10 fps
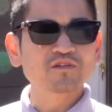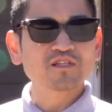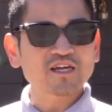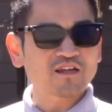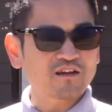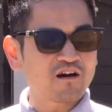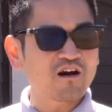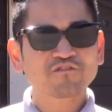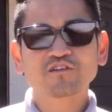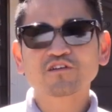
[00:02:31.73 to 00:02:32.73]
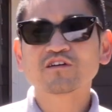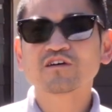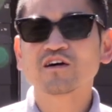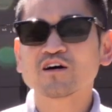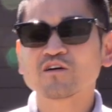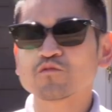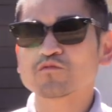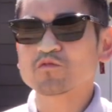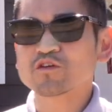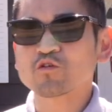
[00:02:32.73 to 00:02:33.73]
time we look at an offer,
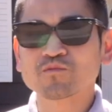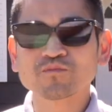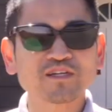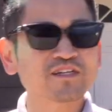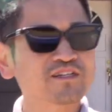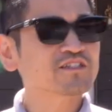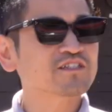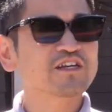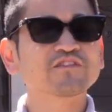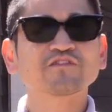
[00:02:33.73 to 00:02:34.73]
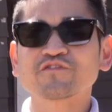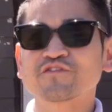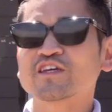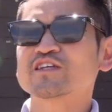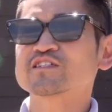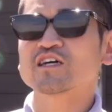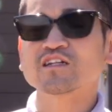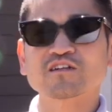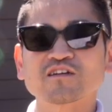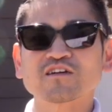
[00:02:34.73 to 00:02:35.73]
we normally give the
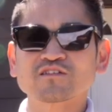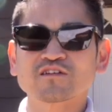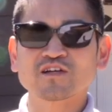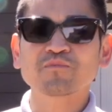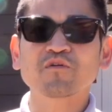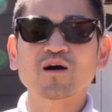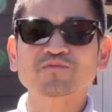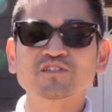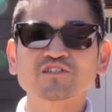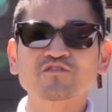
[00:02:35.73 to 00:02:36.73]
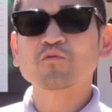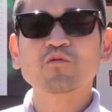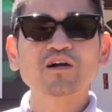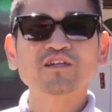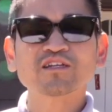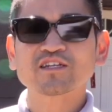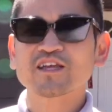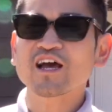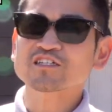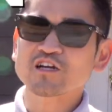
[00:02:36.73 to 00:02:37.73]
seller a couple options. Number one is
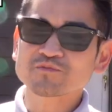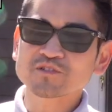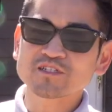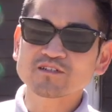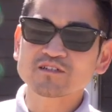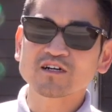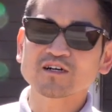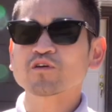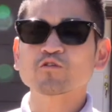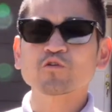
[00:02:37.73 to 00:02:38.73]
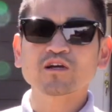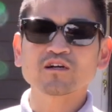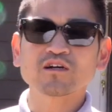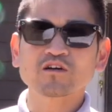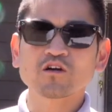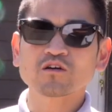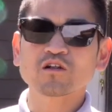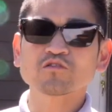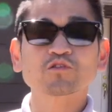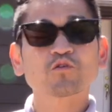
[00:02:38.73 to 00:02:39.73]
the cash option that we can
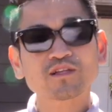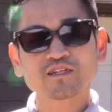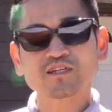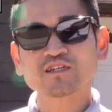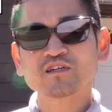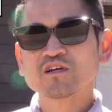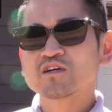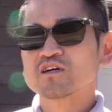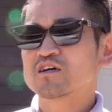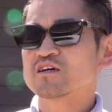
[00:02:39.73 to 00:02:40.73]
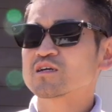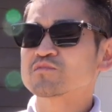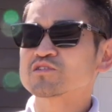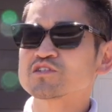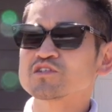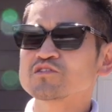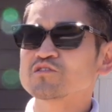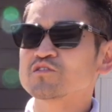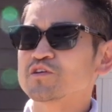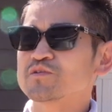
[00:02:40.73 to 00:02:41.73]
close quickly. Number
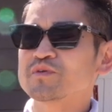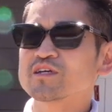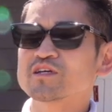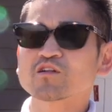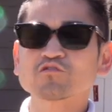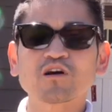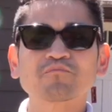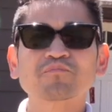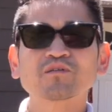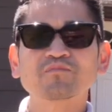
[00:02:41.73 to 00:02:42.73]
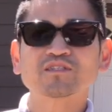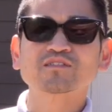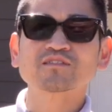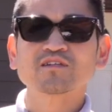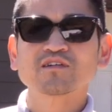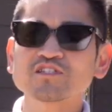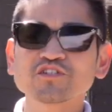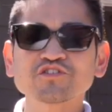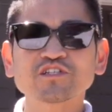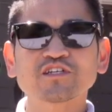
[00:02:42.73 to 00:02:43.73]
two, it'd be close on permits, which
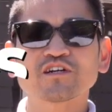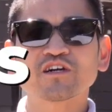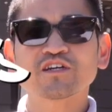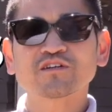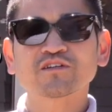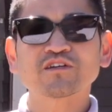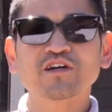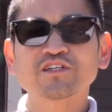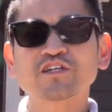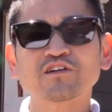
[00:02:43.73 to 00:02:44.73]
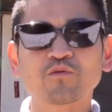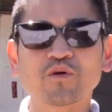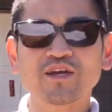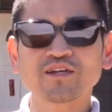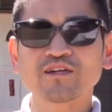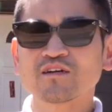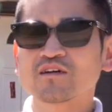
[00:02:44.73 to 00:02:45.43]
is usually a year away.